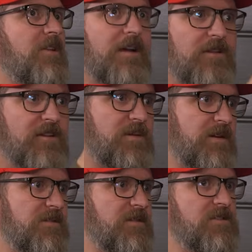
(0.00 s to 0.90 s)
looking at those
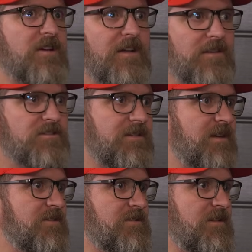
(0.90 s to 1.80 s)
pictures, looking at those
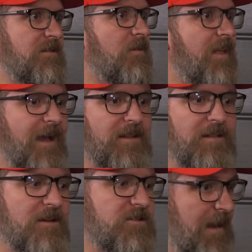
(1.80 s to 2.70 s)
statues, and where they had the
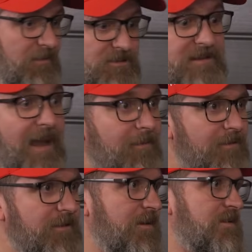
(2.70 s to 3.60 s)
luncheon, I was in that
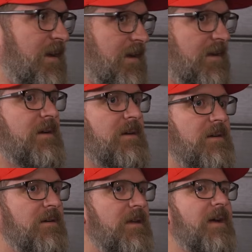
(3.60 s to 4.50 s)
room, and it's like,
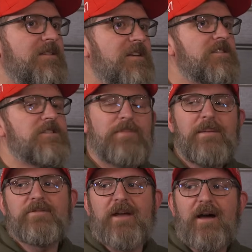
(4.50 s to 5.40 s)
it's because it's the
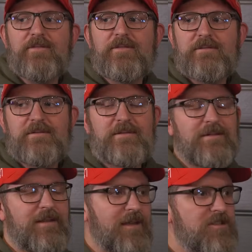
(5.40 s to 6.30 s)
people's house.
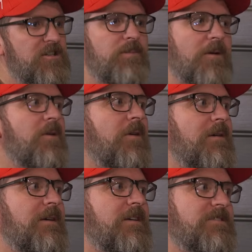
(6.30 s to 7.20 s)
It's super cool.
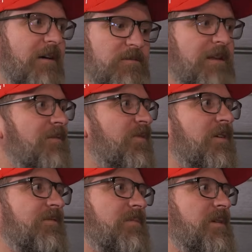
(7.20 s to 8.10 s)
So that was
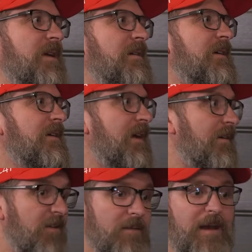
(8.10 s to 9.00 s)
meaningful for me, and
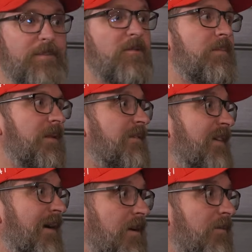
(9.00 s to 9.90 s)
for the many people who've been there. If you
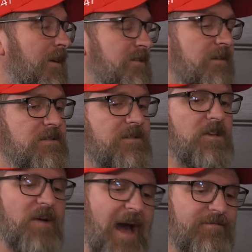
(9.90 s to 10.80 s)
haven't been in Washington D.C.,
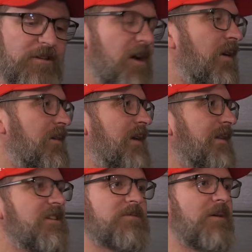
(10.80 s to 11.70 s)
you have to go at
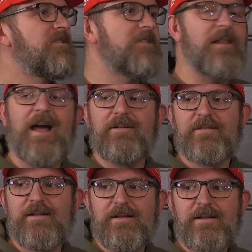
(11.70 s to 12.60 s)
least once in your life.
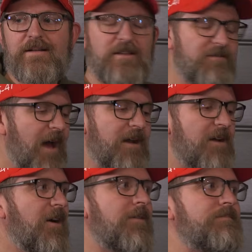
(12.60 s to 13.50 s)
You've got to
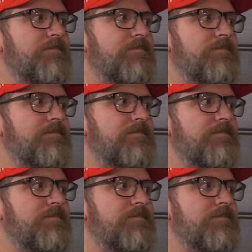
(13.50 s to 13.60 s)
go.